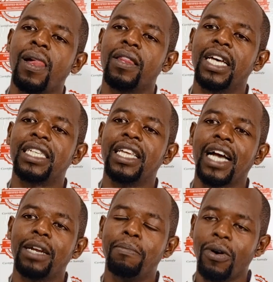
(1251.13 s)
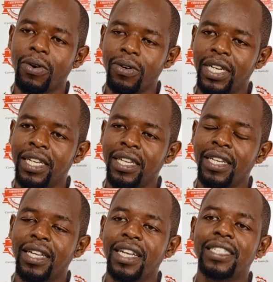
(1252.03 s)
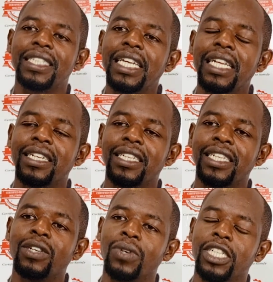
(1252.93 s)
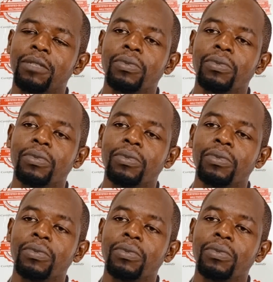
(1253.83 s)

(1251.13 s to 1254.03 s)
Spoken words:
that they had borrowed and still retain ownership.